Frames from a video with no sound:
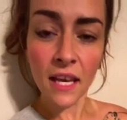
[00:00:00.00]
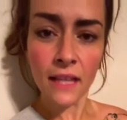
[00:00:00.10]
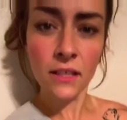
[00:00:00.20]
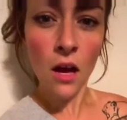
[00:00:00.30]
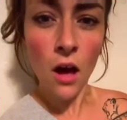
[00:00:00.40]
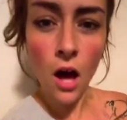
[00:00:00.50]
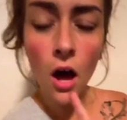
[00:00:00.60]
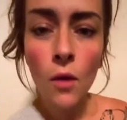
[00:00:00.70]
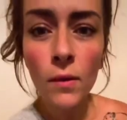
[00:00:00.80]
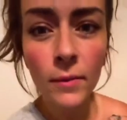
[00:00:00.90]
case,
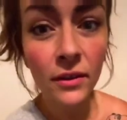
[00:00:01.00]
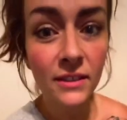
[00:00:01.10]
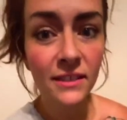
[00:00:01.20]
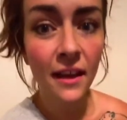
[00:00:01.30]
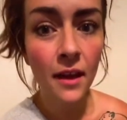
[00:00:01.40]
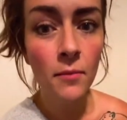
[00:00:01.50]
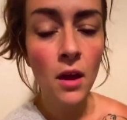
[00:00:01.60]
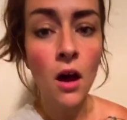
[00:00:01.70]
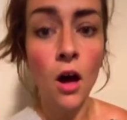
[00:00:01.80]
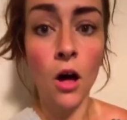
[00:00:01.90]
all women are
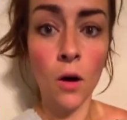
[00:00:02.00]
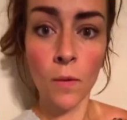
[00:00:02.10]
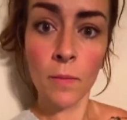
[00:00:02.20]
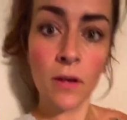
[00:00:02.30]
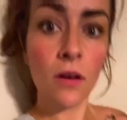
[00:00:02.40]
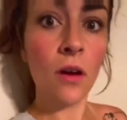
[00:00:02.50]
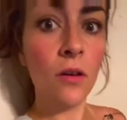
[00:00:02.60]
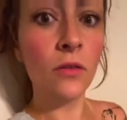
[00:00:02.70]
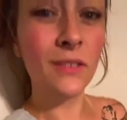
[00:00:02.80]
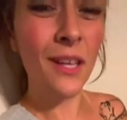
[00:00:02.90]
scum, all women are
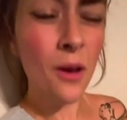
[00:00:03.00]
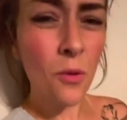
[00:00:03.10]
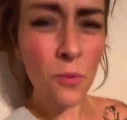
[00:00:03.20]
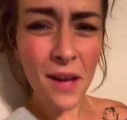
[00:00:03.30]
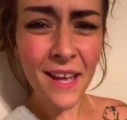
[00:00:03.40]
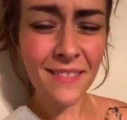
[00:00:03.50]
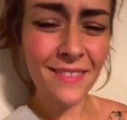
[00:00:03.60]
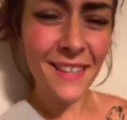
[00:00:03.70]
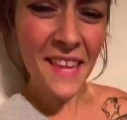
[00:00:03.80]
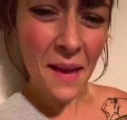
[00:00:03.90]
hoes. What?
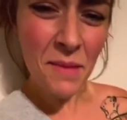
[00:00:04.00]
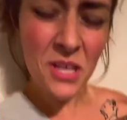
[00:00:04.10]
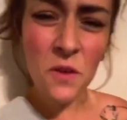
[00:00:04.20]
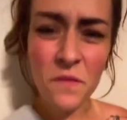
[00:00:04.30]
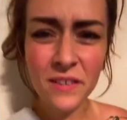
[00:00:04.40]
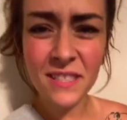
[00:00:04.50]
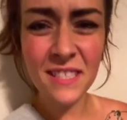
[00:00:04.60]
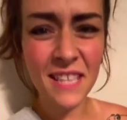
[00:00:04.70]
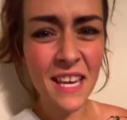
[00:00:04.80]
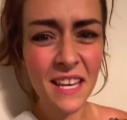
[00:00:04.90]
Did that make you feel
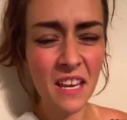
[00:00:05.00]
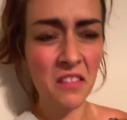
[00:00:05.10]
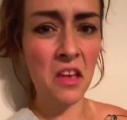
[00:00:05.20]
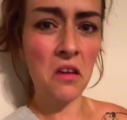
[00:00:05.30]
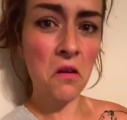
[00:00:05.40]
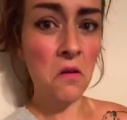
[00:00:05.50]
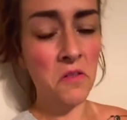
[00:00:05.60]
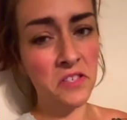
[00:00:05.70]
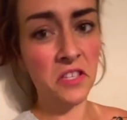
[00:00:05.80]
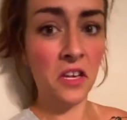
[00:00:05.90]
sick? And like, oh,
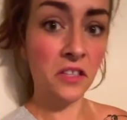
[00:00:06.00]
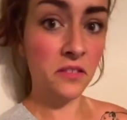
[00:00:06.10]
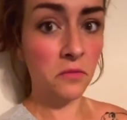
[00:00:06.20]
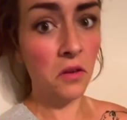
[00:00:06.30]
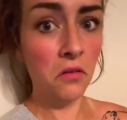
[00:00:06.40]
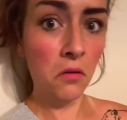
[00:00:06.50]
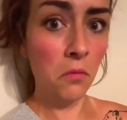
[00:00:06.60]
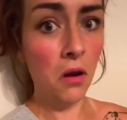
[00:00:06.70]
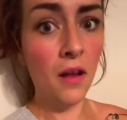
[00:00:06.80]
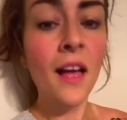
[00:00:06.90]
this lady's blah, blah,
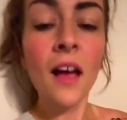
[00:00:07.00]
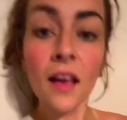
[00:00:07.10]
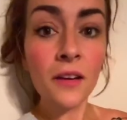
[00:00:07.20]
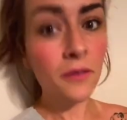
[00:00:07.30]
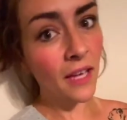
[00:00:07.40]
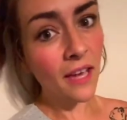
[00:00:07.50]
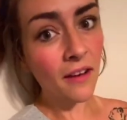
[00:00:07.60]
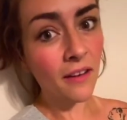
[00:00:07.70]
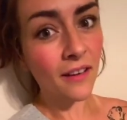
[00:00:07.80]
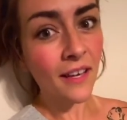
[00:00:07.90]
blah. I don't
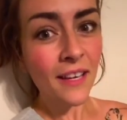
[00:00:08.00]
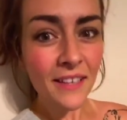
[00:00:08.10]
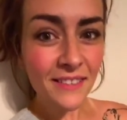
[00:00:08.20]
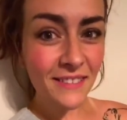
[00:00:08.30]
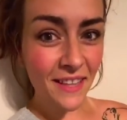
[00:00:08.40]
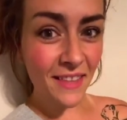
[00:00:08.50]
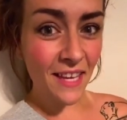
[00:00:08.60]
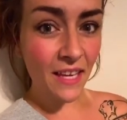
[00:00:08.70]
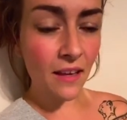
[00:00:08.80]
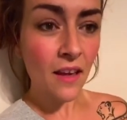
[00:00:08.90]
care. Here's the
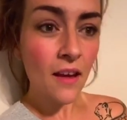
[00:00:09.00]
thing.